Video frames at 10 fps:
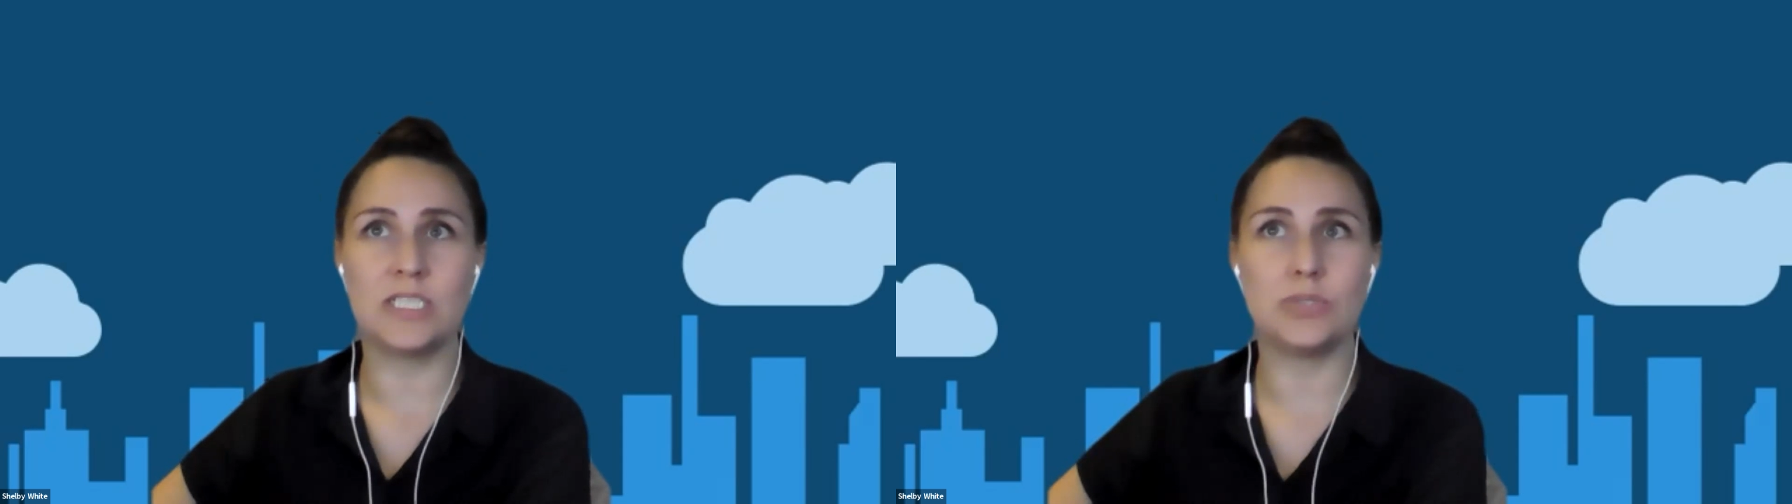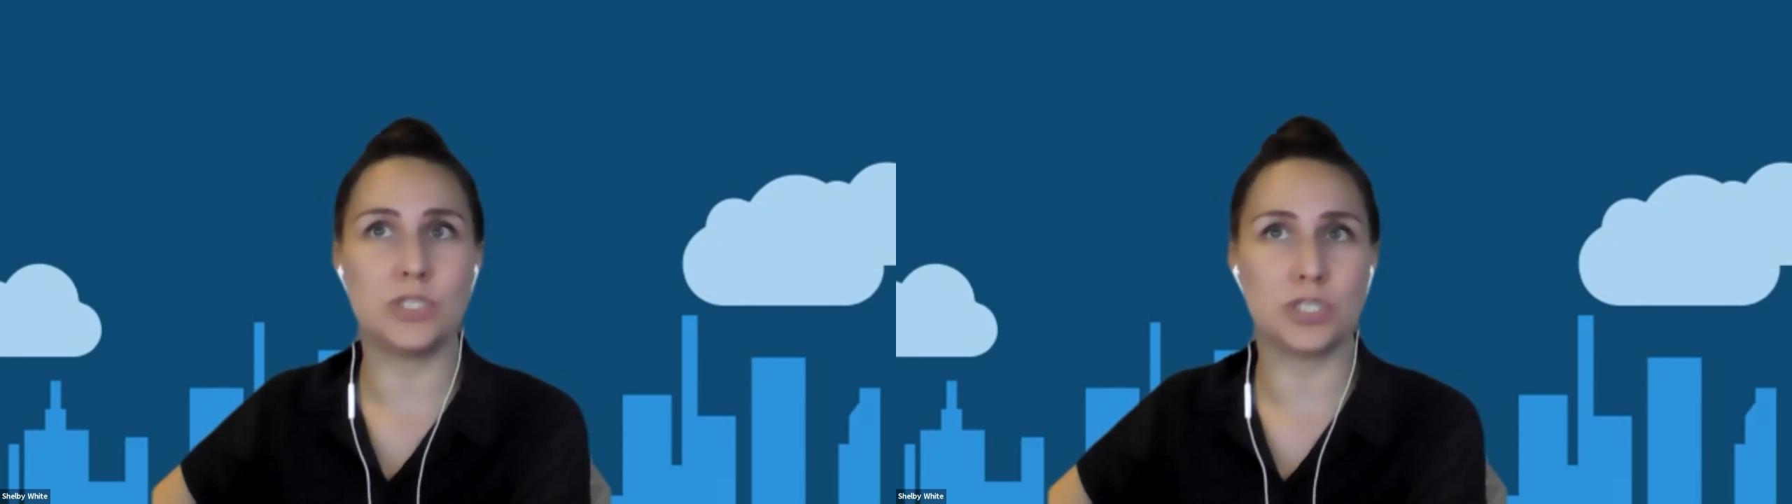
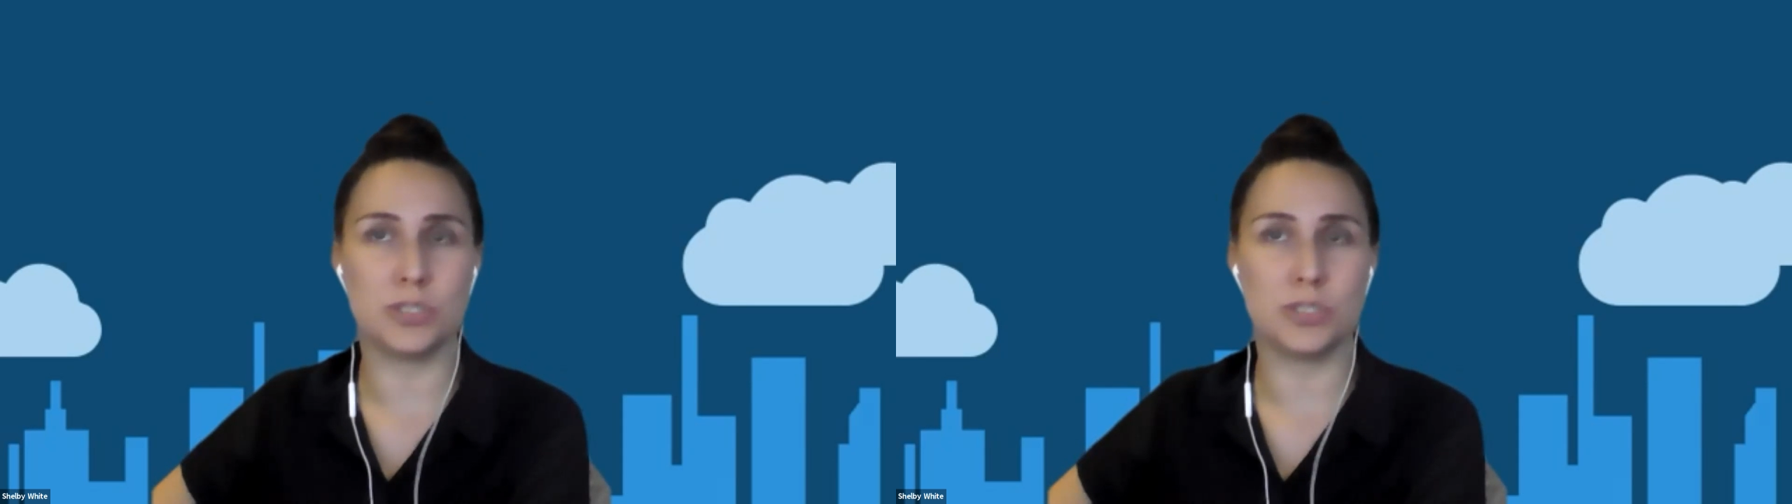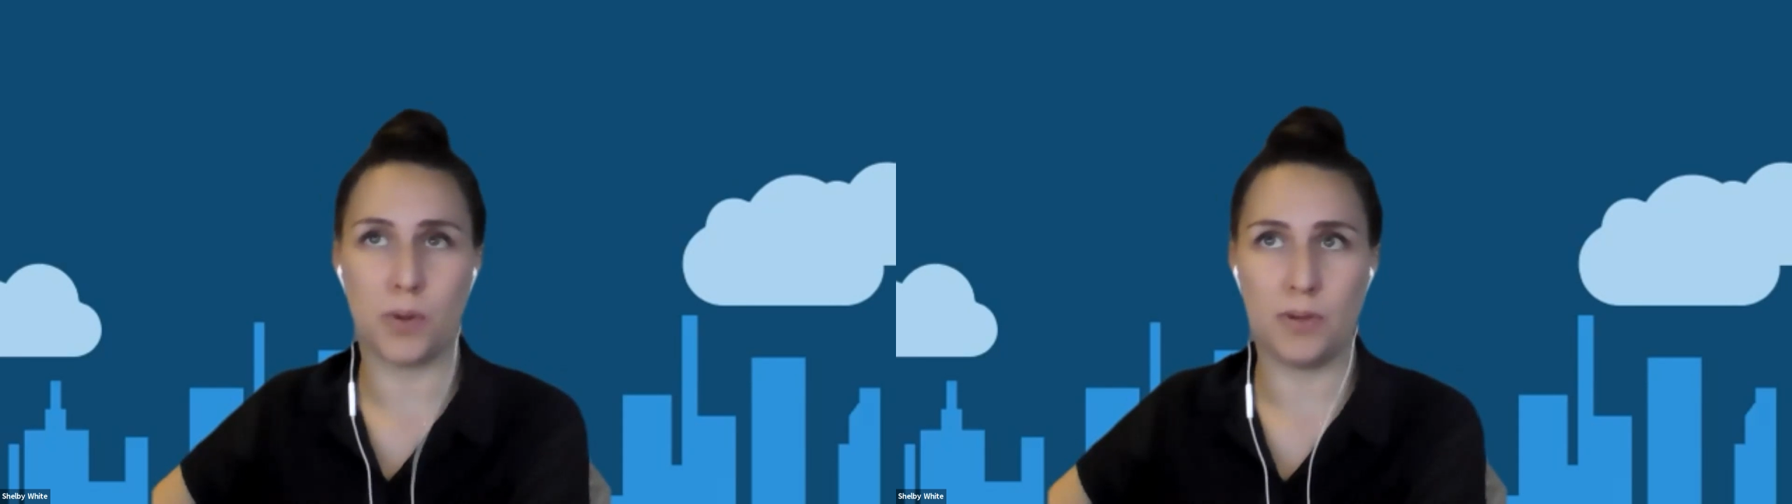to the
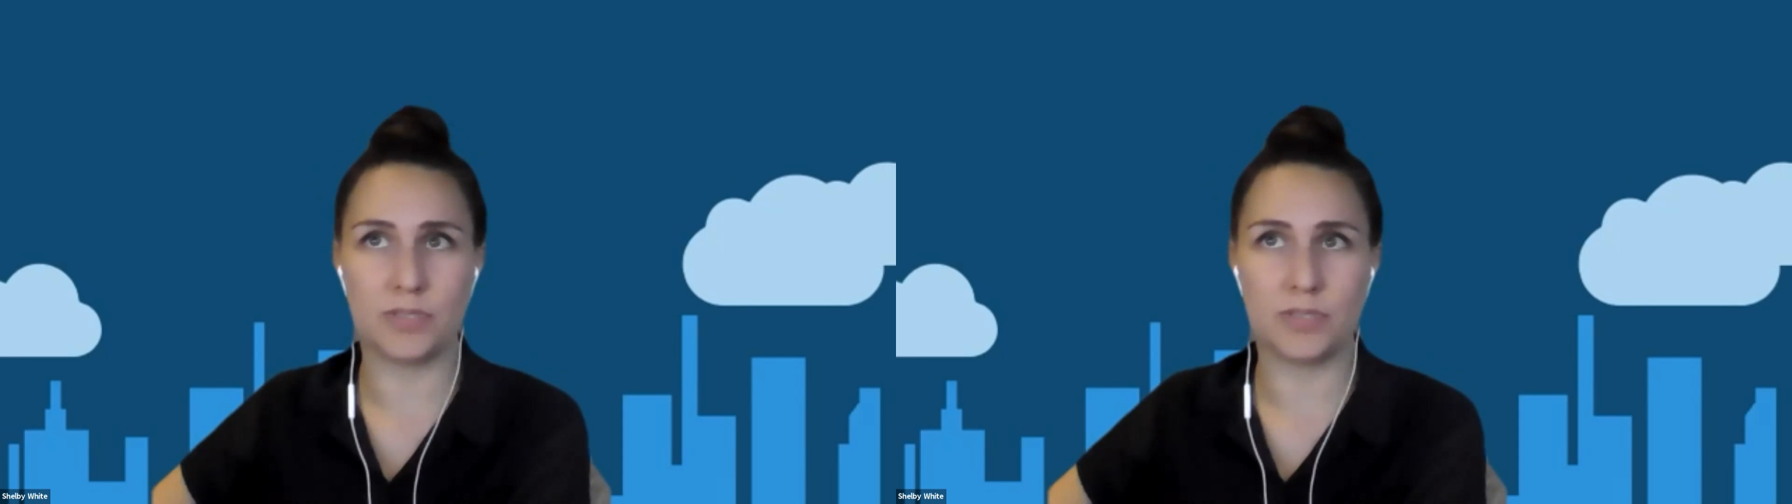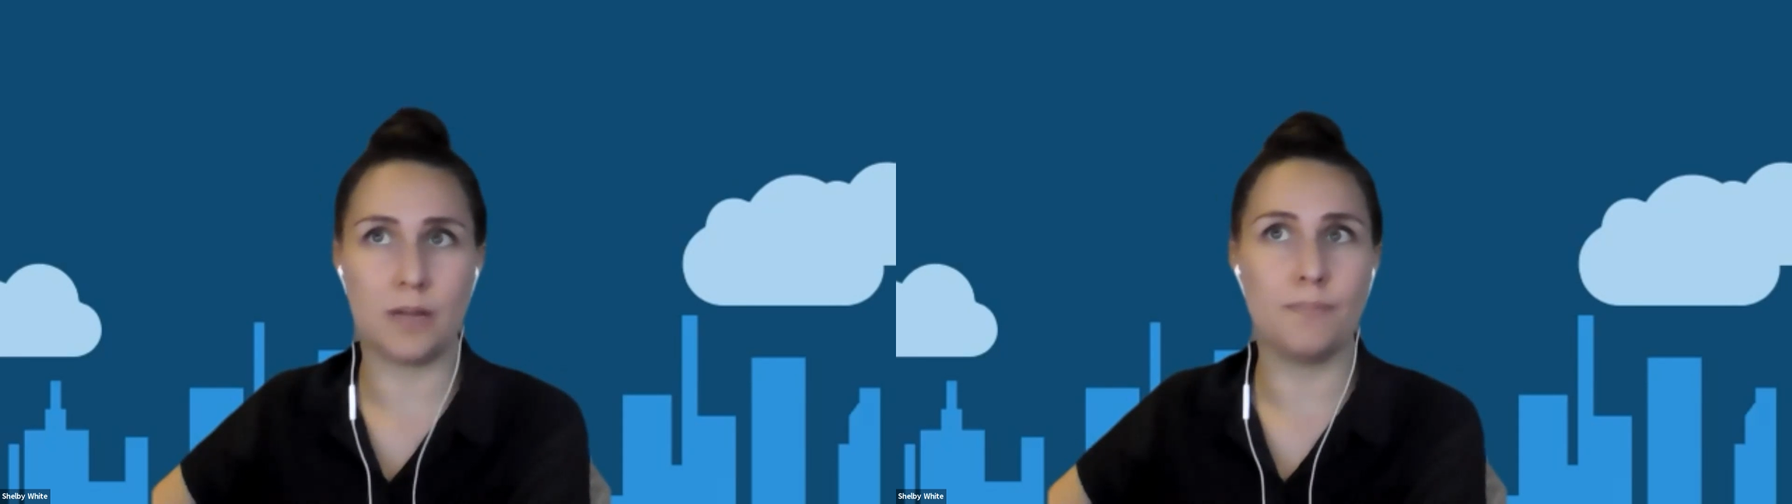
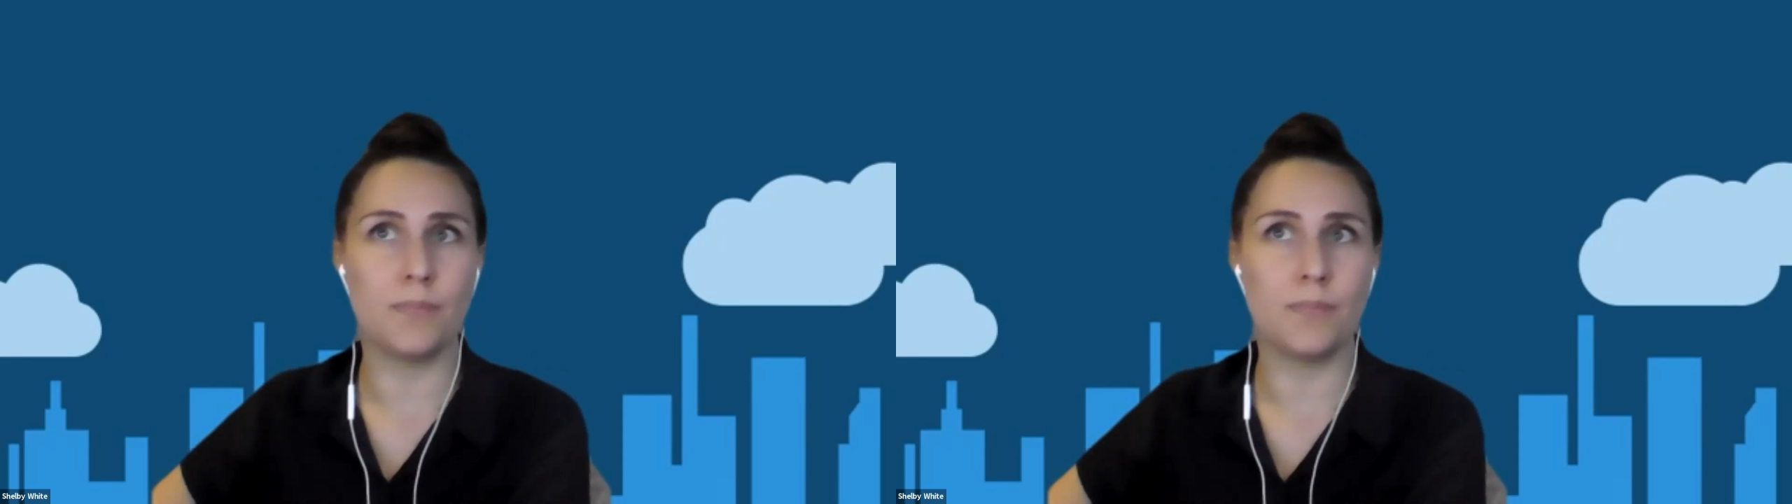proposal.